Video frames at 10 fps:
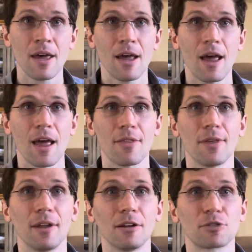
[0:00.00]
And
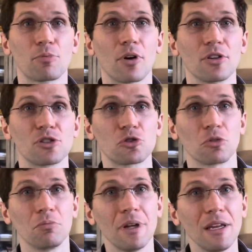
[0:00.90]
then as part of the social
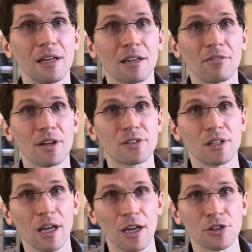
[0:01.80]
media
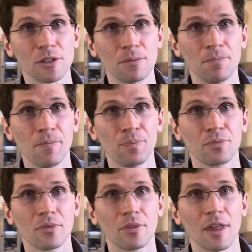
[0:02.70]
investigation,
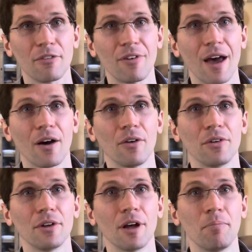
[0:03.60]
they
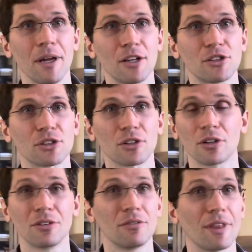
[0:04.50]
found a
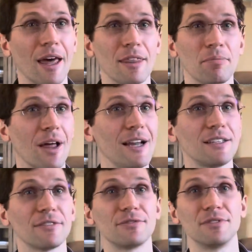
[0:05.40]
picture that the
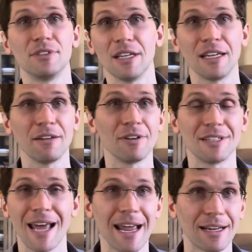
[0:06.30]
plaintiff didn't even
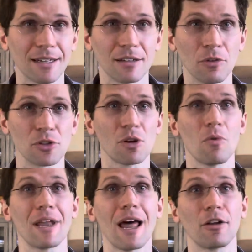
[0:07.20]
take. It was
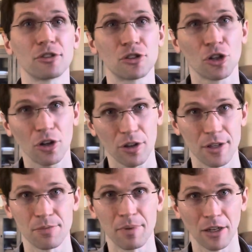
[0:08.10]
someone else took this
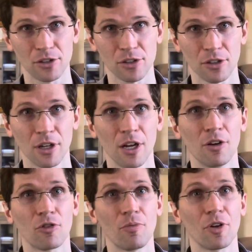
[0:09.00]
picture
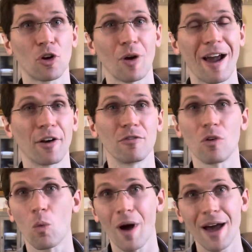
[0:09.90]
from the crowd of a
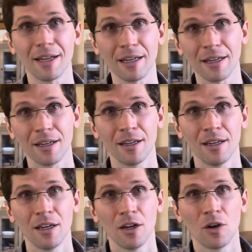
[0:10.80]
wedding
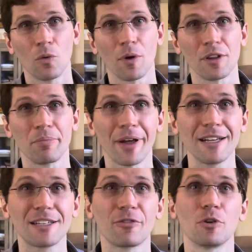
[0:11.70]
where the
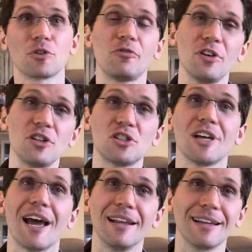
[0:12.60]
plaintiff was
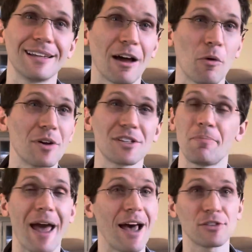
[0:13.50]
officiating. Now, he wasn't a
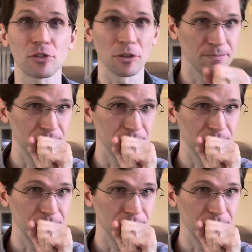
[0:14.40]
pastor.